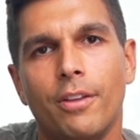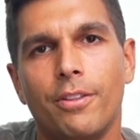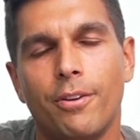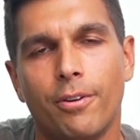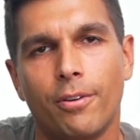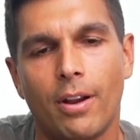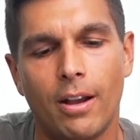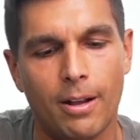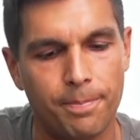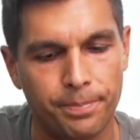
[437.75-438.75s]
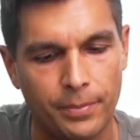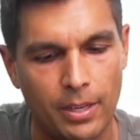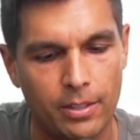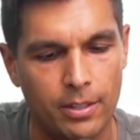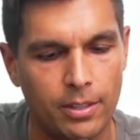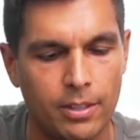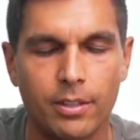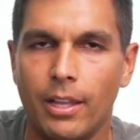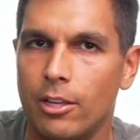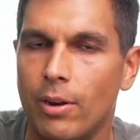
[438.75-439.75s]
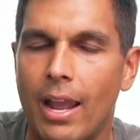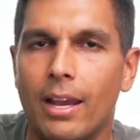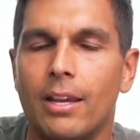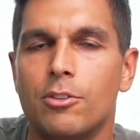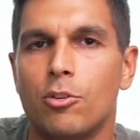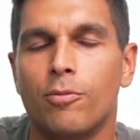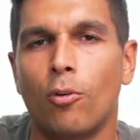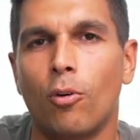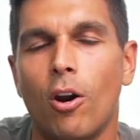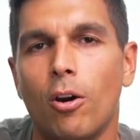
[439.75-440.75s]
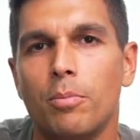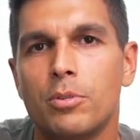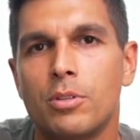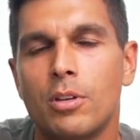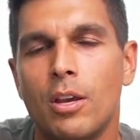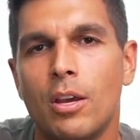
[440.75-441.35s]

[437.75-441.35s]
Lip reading: like your hands, your forearms,